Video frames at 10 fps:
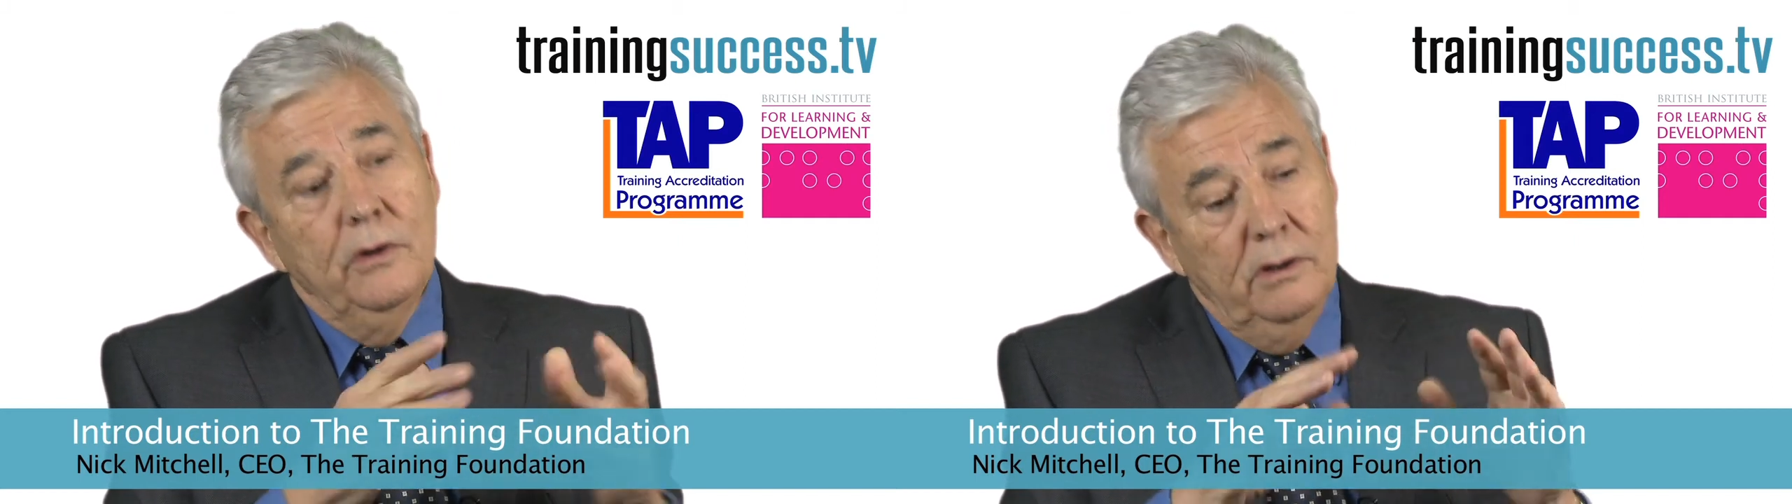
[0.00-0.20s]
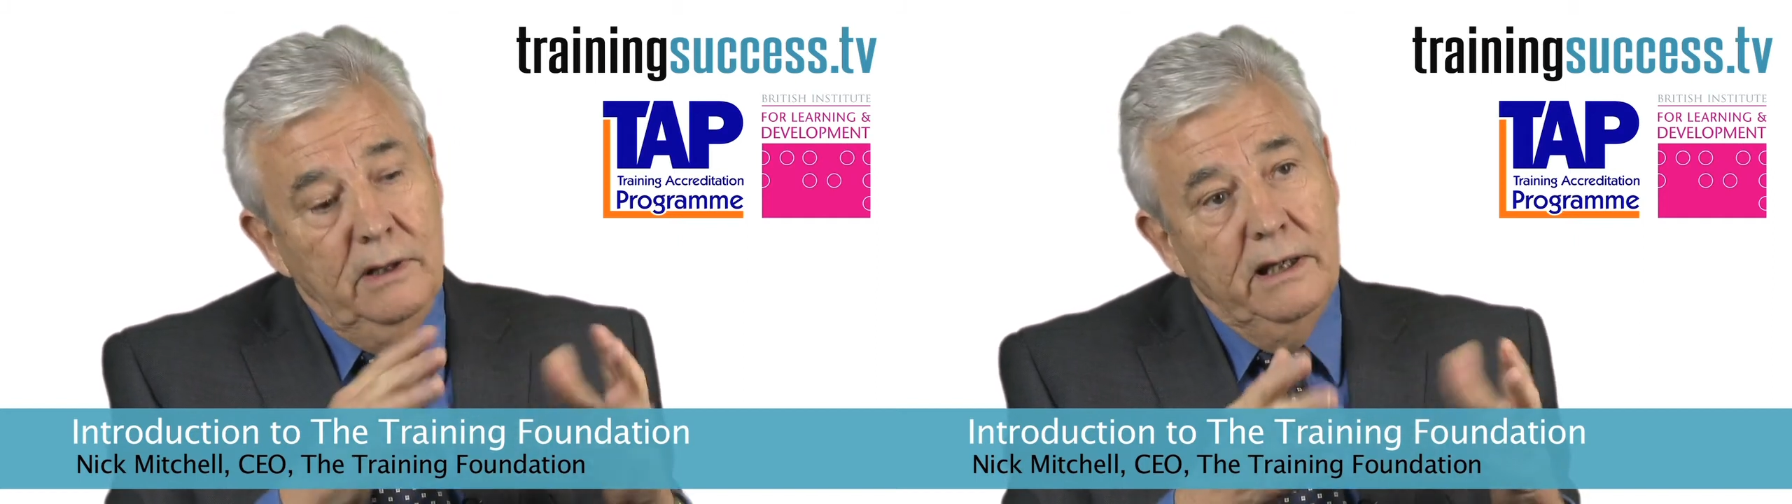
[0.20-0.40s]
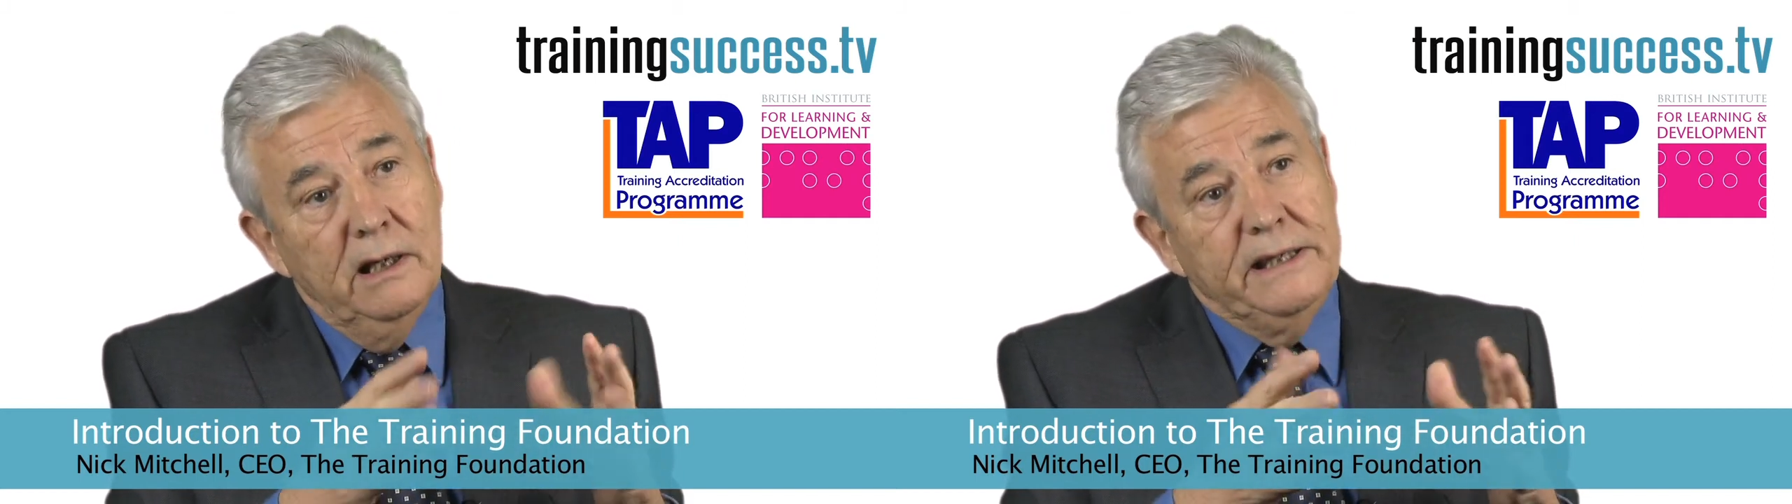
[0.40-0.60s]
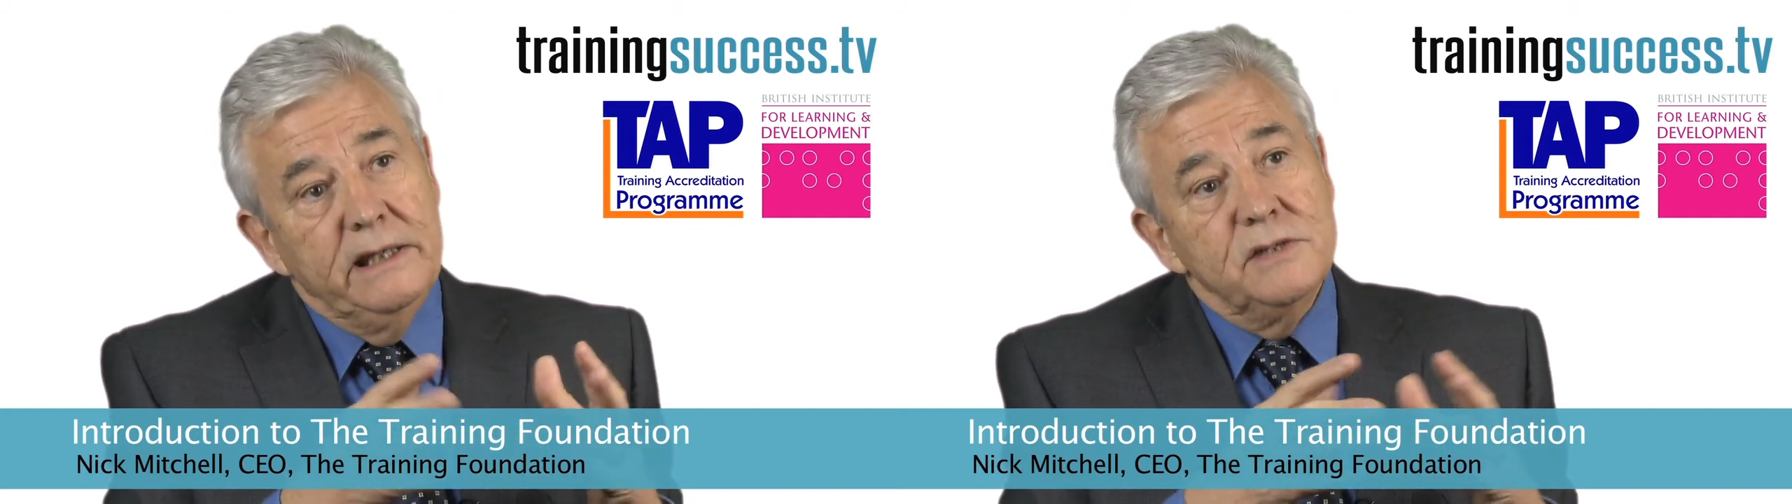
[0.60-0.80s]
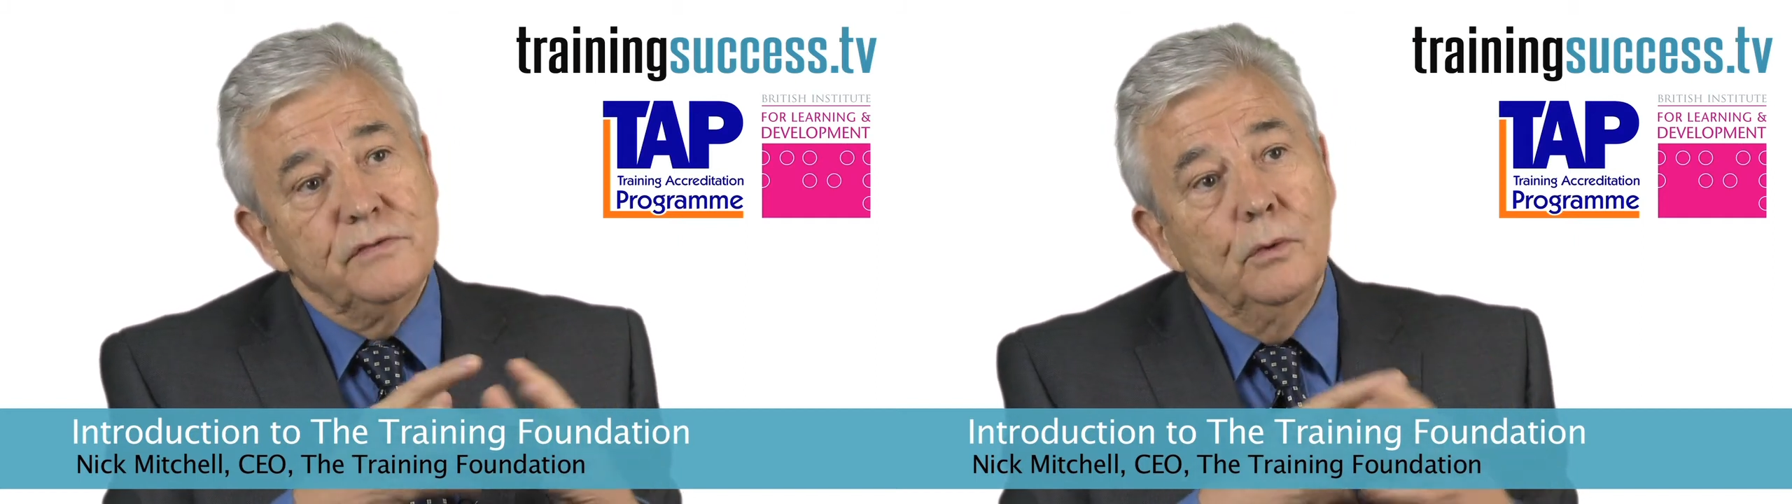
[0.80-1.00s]
early
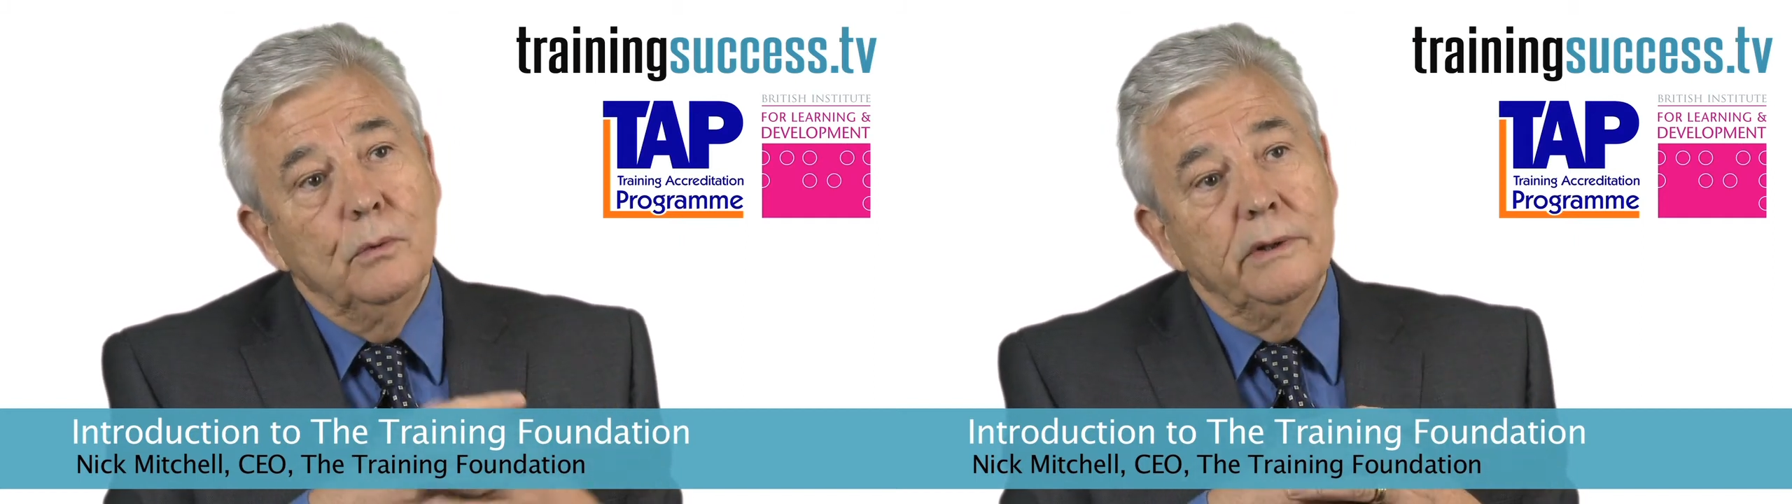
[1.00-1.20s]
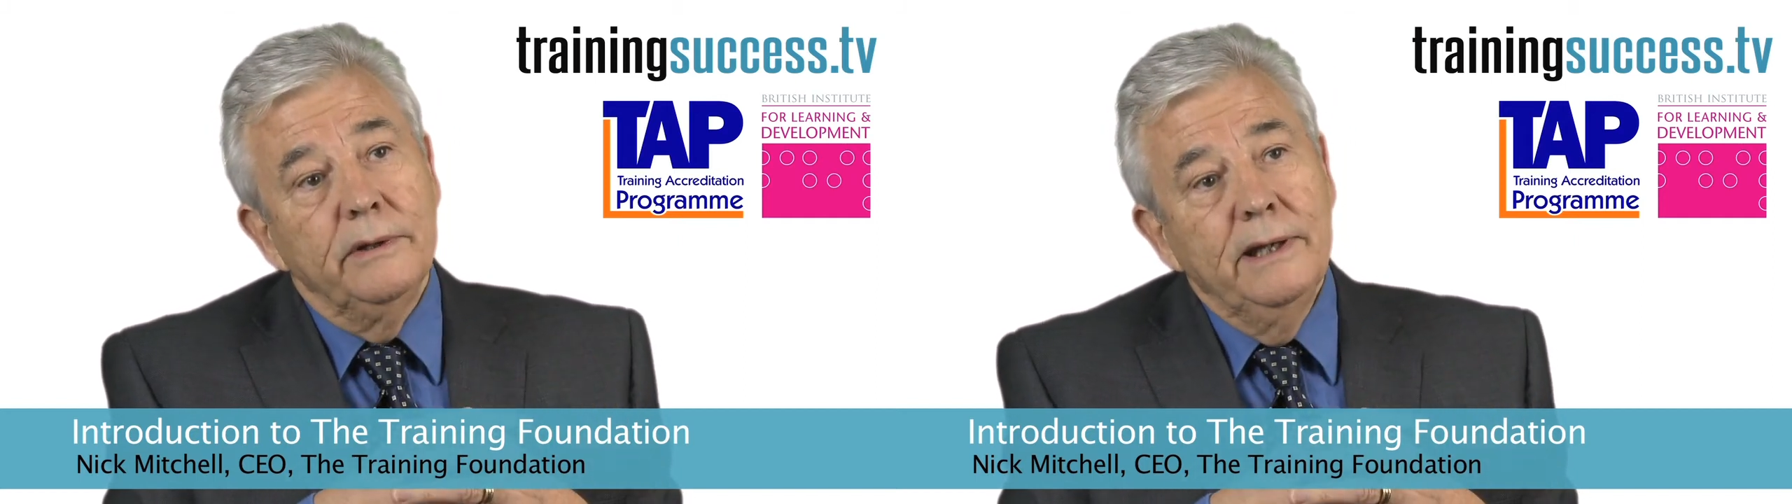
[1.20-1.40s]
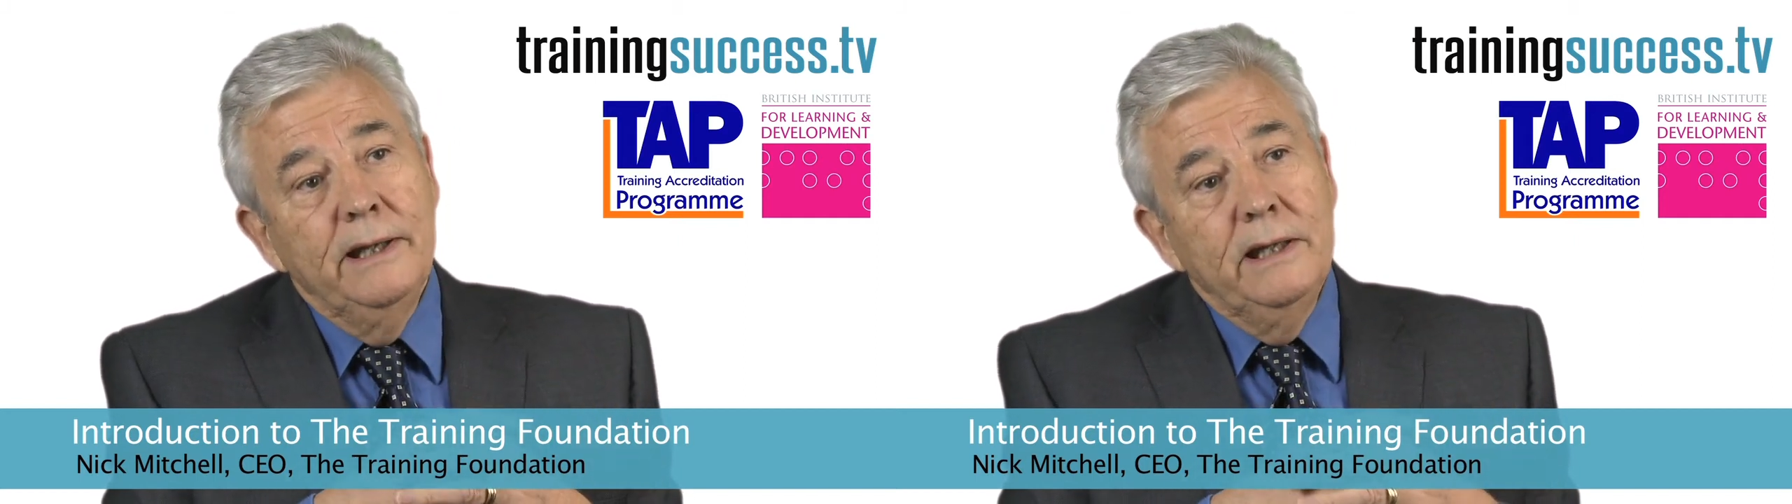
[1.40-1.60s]
ideas forward